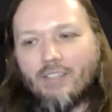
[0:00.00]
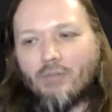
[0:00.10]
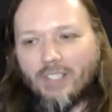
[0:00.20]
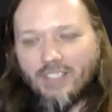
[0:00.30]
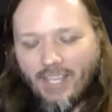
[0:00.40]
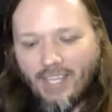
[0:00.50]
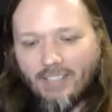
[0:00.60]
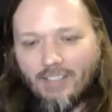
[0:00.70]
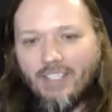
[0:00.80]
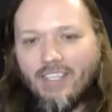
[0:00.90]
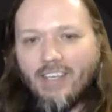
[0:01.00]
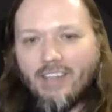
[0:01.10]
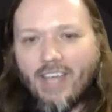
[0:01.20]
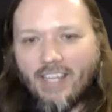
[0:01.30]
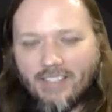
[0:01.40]
retain
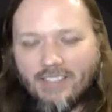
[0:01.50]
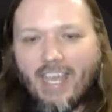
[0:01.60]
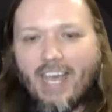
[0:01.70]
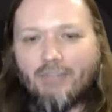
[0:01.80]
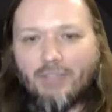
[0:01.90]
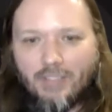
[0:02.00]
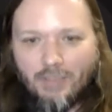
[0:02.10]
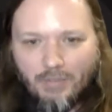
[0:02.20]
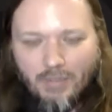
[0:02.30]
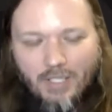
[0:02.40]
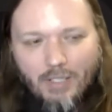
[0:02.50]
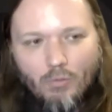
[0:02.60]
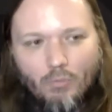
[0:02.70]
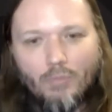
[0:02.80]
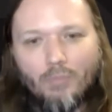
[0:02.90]
that staff and
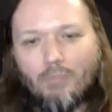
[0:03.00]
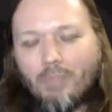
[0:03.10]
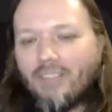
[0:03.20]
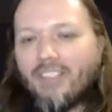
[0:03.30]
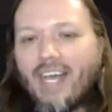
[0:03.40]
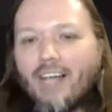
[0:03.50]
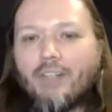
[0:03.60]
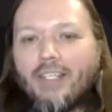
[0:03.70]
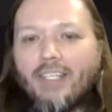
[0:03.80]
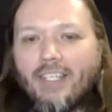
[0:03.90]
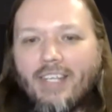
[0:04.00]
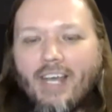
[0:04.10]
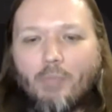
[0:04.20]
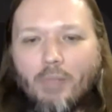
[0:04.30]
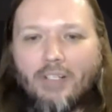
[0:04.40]
build Calgary and
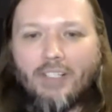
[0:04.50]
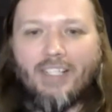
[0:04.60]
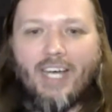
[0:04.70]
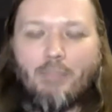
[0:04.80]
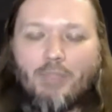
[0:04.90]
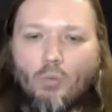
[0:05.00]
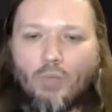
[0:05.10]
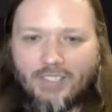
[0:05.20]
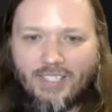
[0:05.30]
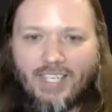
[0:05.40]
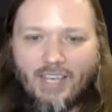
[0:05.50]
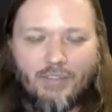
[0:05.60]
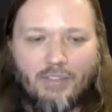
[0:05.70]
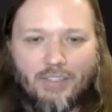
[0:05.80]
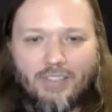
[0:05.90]
Alberta up to work
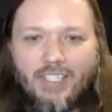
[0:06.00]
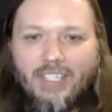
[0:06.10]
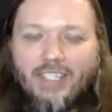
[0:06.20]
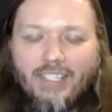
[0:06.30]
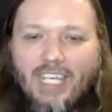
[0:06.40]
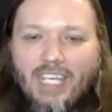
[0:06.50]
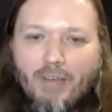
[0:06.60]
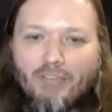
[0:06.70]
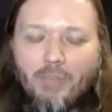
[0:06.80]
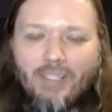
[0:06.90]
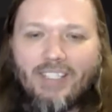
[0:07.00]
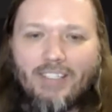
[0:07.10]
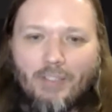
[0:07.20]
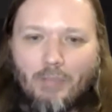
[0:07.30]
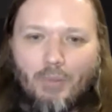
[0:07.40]
together and keep everybody here
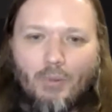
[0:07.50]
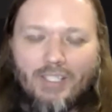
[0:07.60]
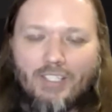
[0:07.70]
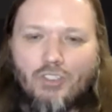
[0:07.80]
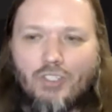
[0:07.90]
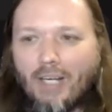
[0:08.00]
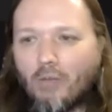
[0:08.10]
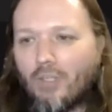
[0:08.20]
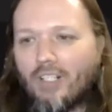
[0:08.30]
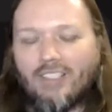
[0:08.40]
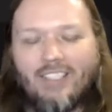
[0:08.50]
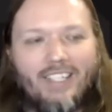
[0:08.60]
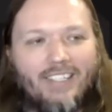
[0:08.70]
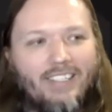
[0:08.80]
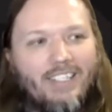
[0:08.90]
and employed and share work.
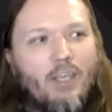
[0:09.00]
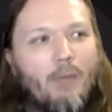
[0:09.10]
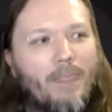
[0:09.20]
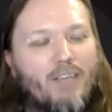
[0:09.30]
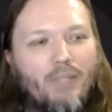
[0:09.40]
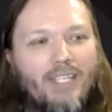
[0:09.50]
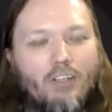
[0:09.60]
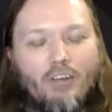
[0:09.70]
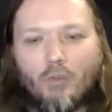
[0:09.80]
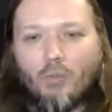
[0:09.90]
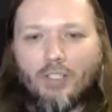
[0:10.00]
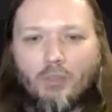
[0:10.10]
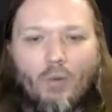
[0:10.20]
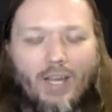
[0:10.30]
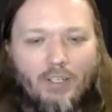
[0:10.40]
Like if we get overworked,
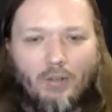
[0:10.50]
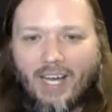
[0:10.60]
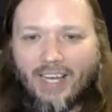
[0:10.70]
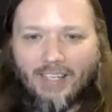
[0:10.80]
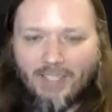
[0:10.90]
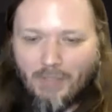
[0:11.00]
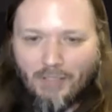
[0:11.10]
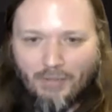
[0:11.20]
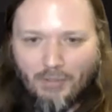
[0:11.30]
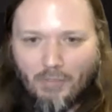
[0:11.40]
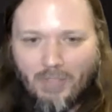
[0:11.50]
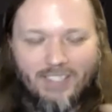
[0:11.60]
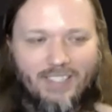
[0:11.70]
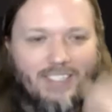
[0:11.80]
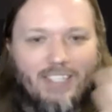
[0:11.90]
why go hire somebody for 2 months?
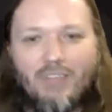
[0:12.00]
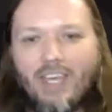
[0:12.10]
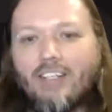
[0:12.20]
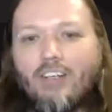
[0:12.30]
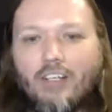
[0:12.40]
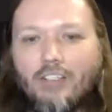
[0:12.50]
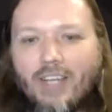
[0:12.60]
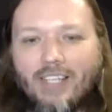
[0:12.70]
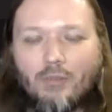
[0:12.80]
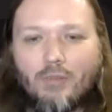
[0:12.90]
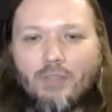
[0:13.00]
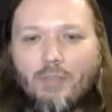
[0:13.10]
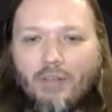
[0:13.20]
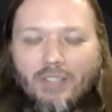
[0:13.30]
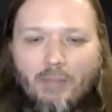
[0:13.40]
Let's give that contract to a
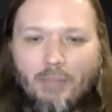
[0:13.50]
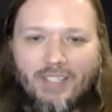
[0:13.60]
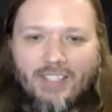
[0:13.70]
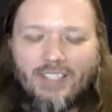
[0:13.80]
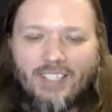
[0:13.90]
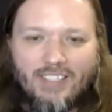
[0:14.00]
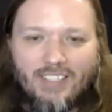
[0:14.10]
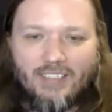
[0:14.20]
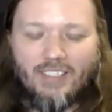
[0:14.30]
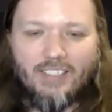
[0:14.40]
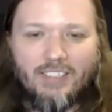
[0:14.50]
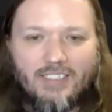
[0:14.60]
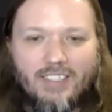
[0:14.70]
small company that needs it. Let's,